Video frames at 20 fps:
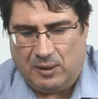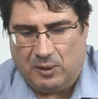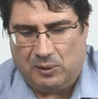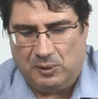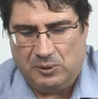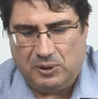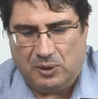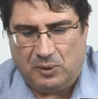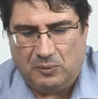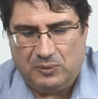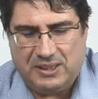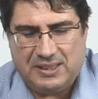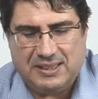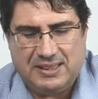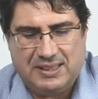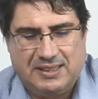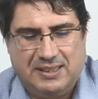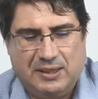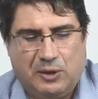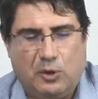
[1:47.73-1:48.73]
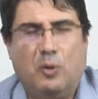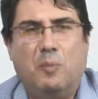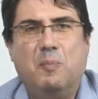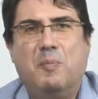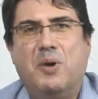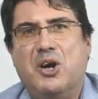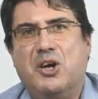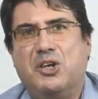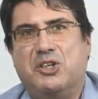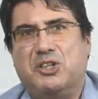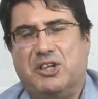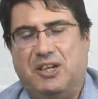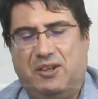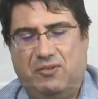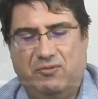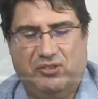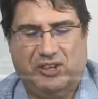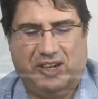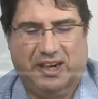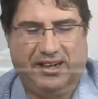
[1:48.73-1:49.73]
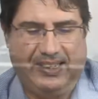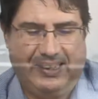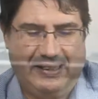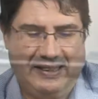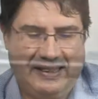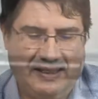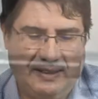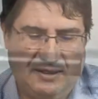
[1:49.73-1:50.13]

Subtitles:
Although this is the commercial variant.